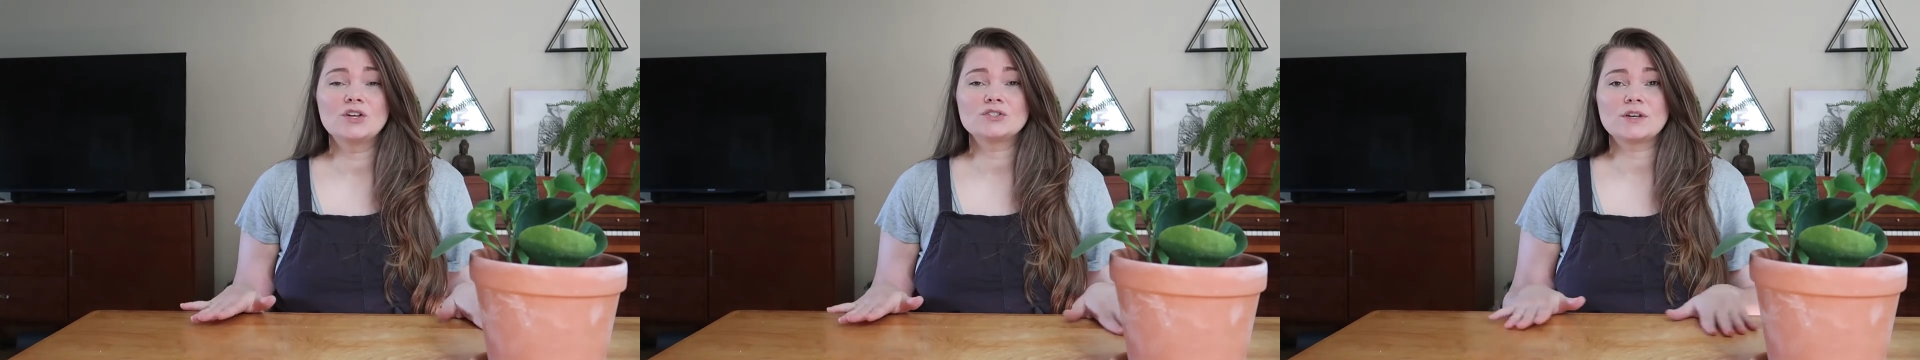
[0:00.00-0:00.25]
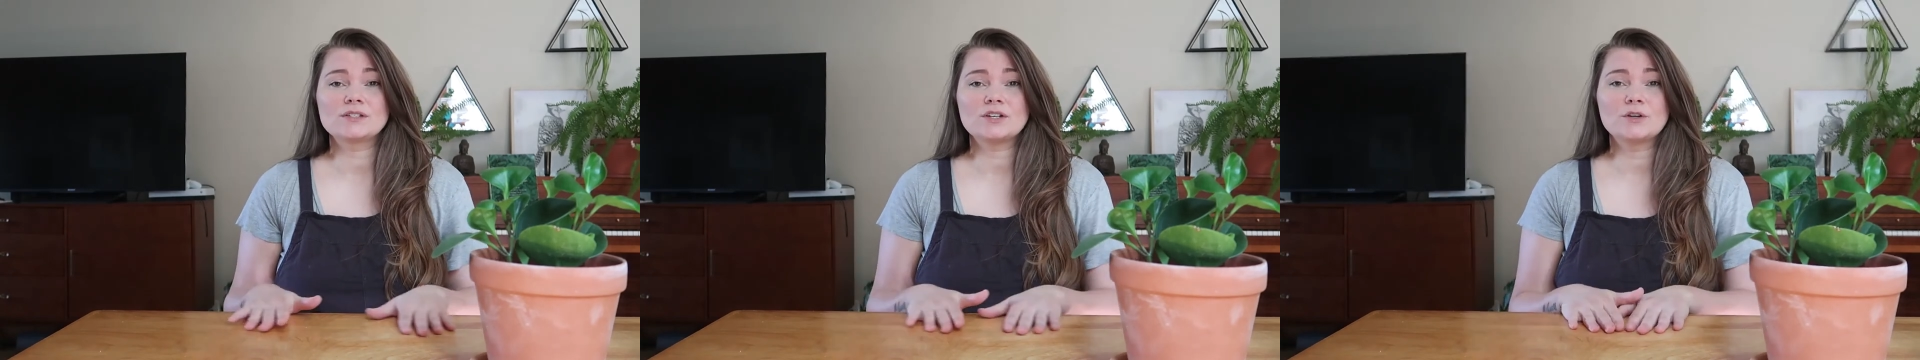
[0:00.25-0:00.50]

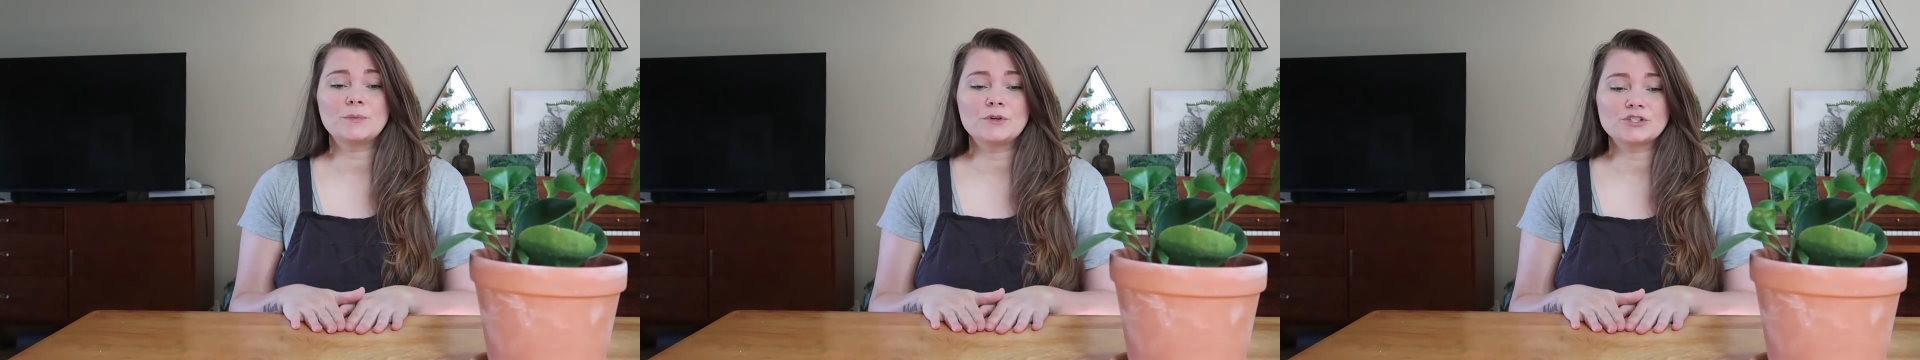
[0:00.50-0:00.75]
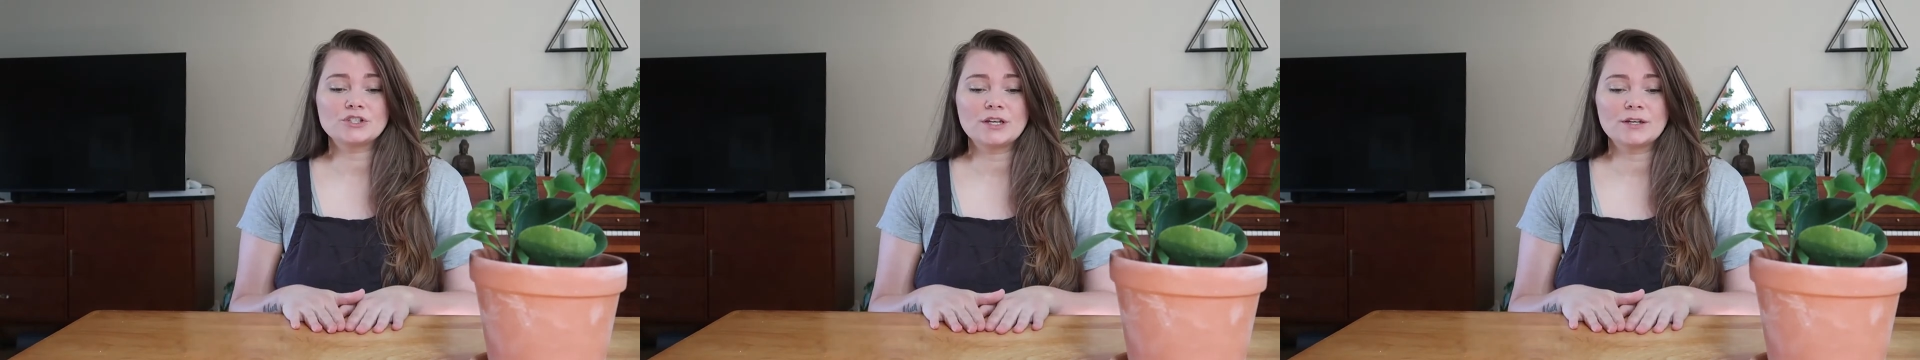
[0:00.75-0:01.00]
So I started
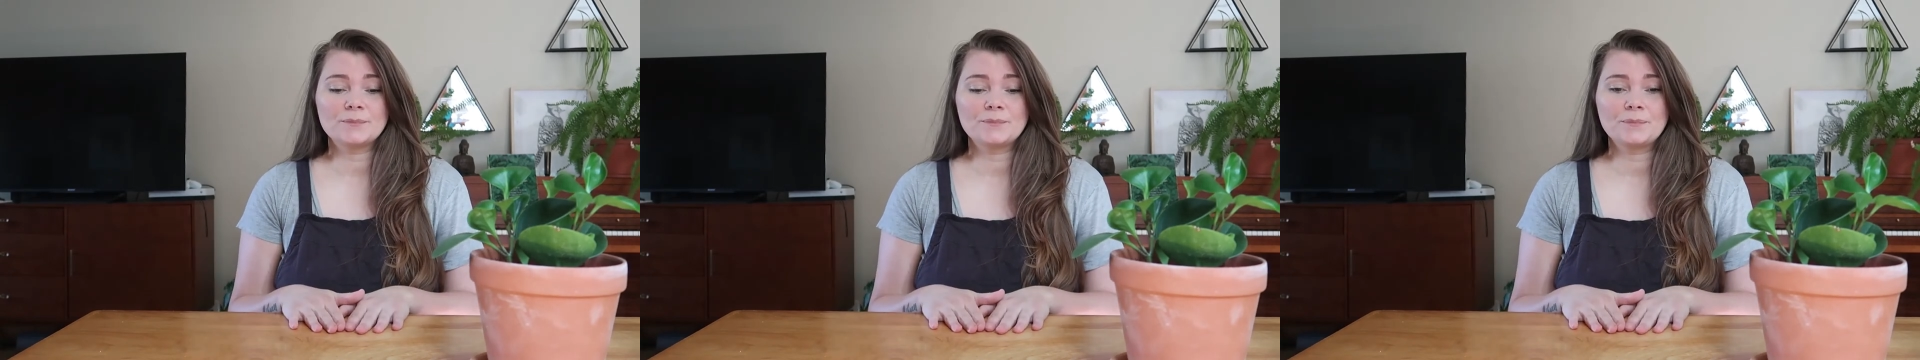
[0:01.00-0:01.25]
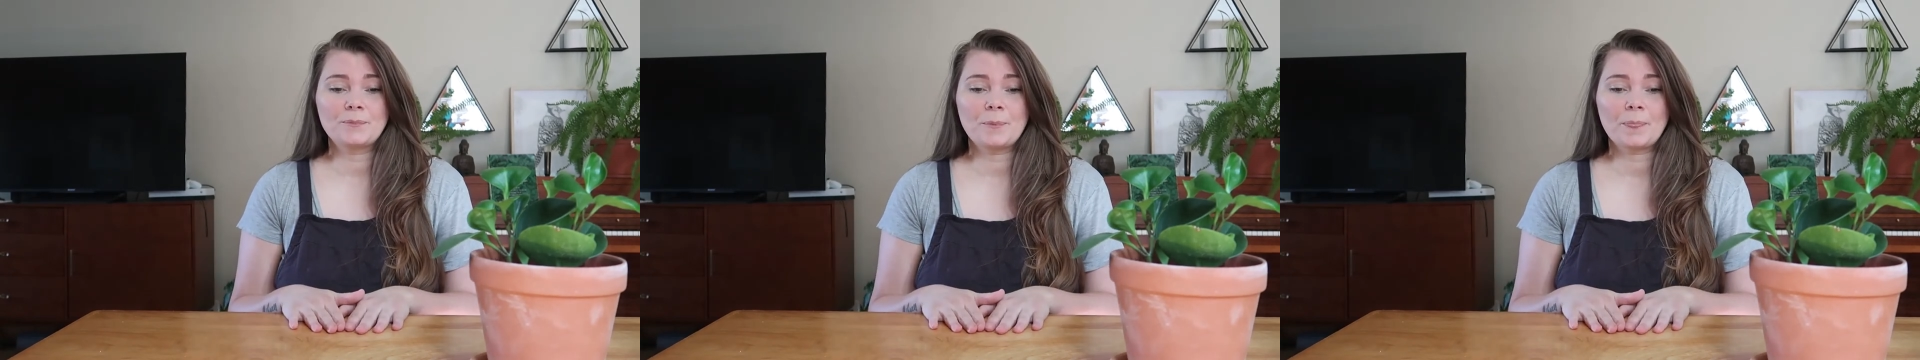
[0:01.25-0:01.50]
pushing
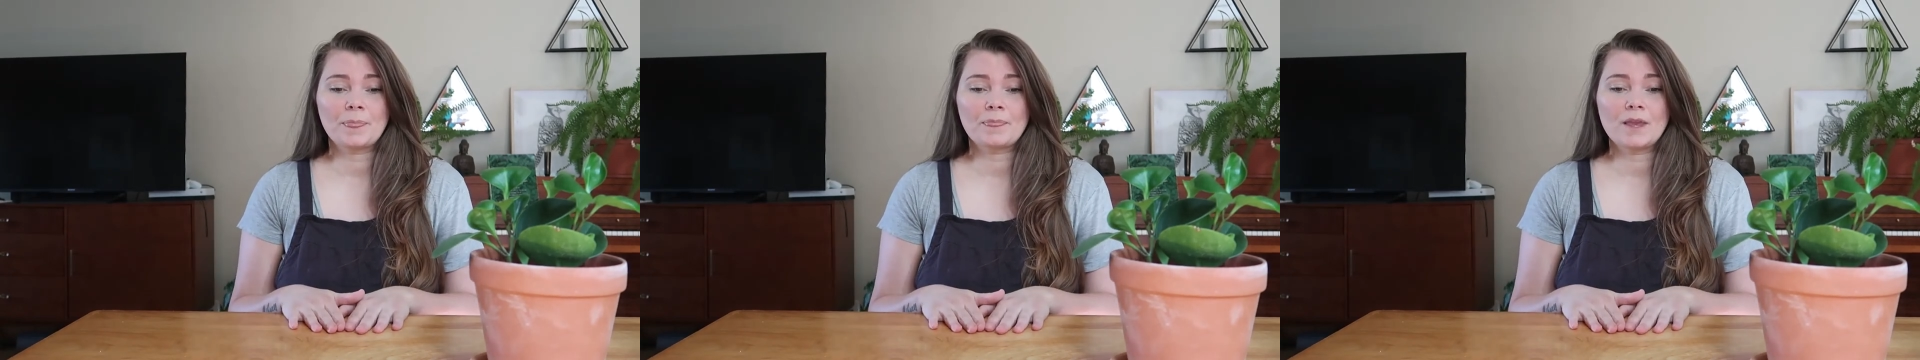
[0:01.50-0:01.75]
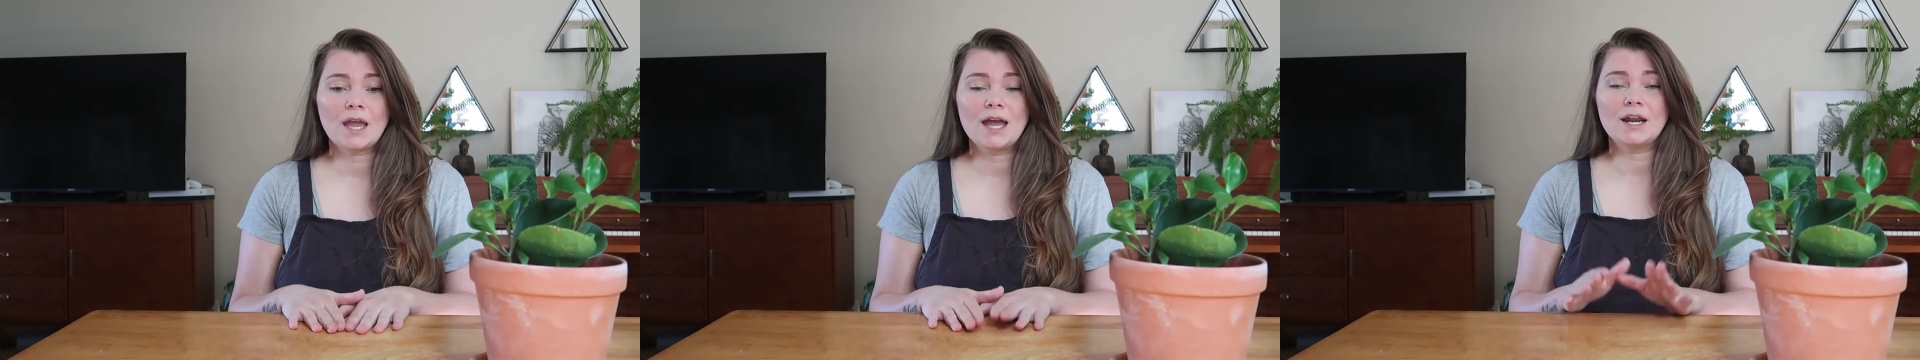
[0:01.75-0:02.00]

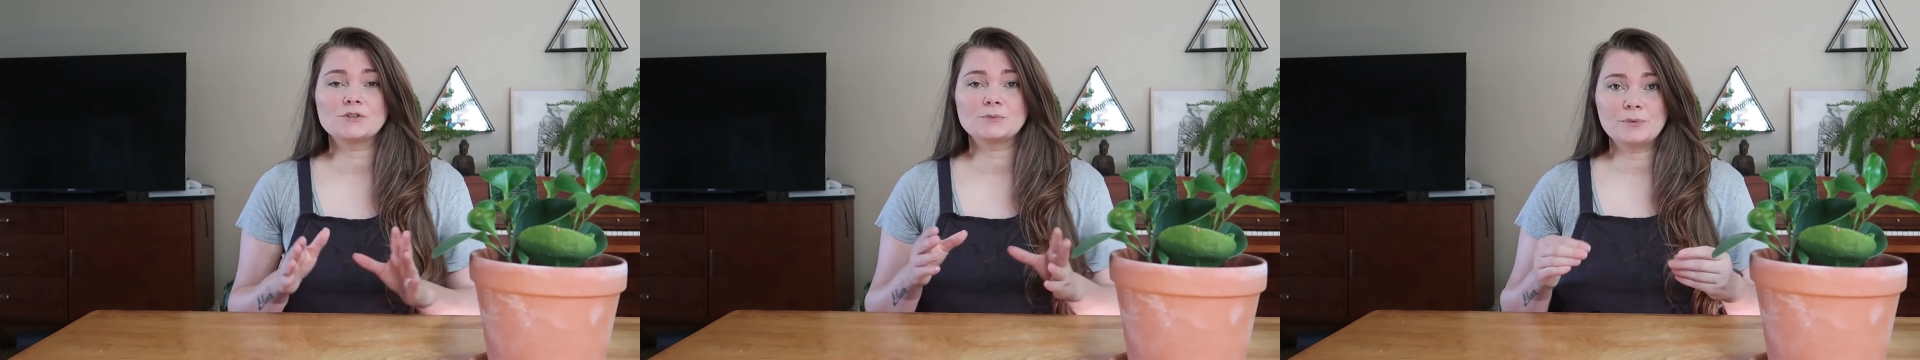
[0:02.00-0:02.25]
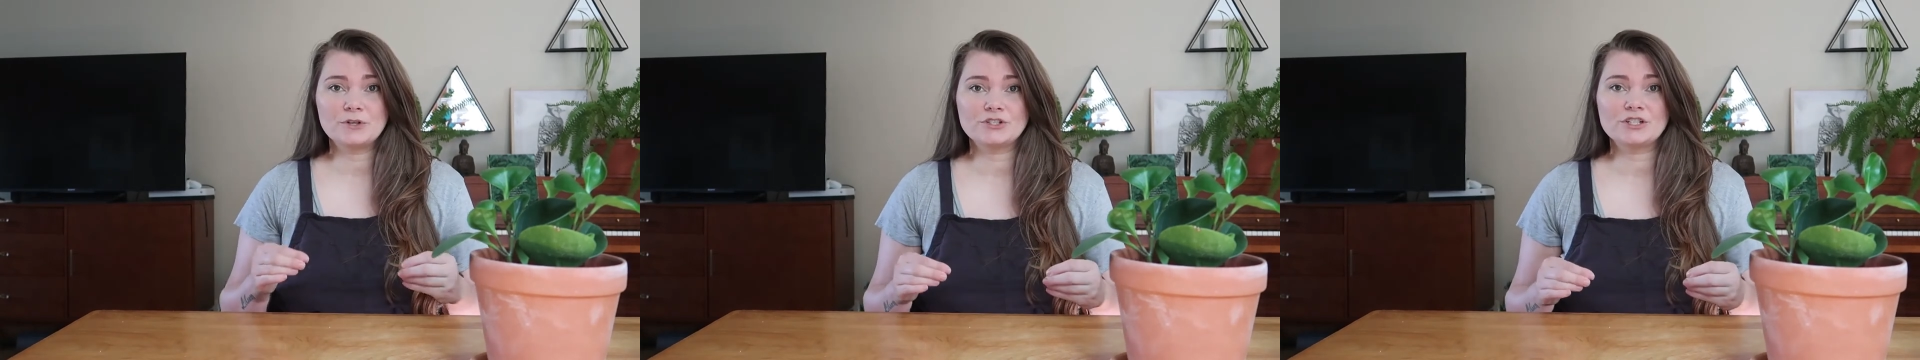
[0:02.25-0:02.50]
and I was
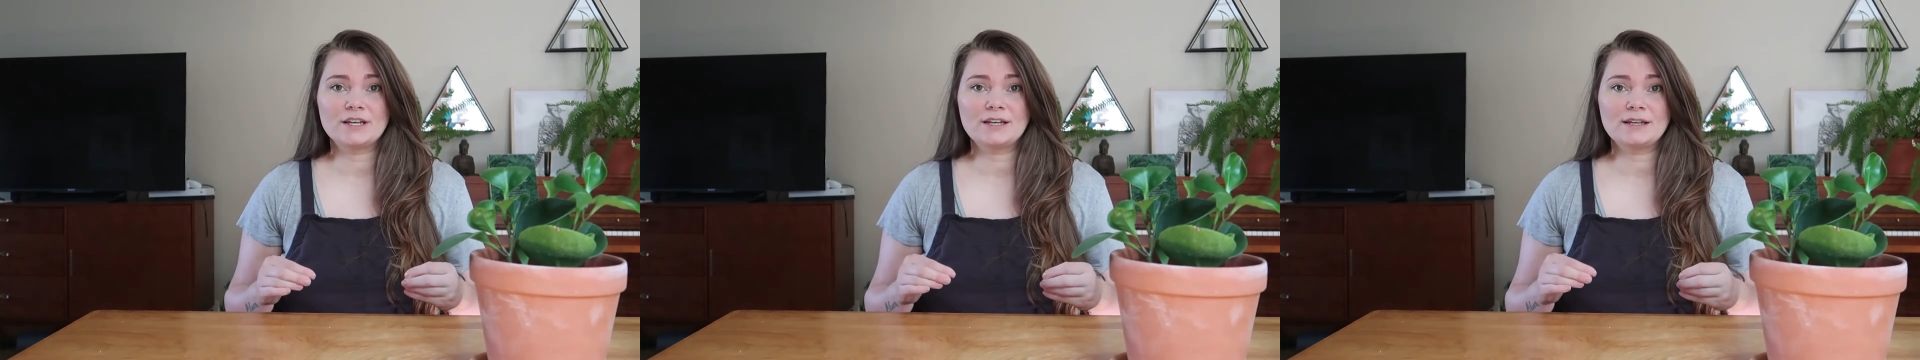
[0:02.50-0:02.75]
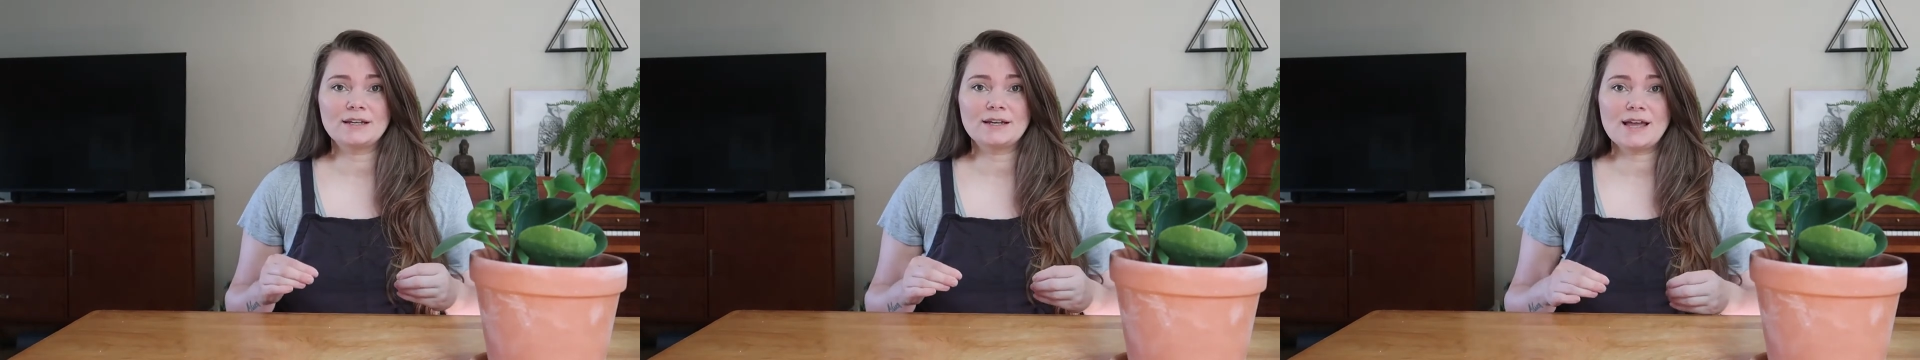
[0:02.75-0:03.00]

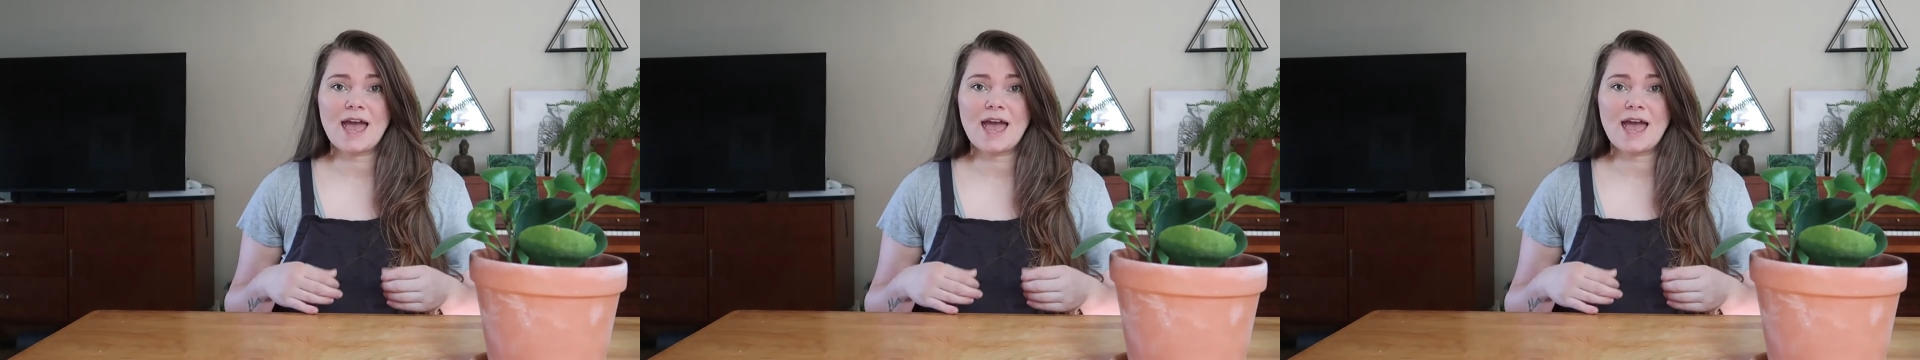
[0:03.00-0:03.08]
pushing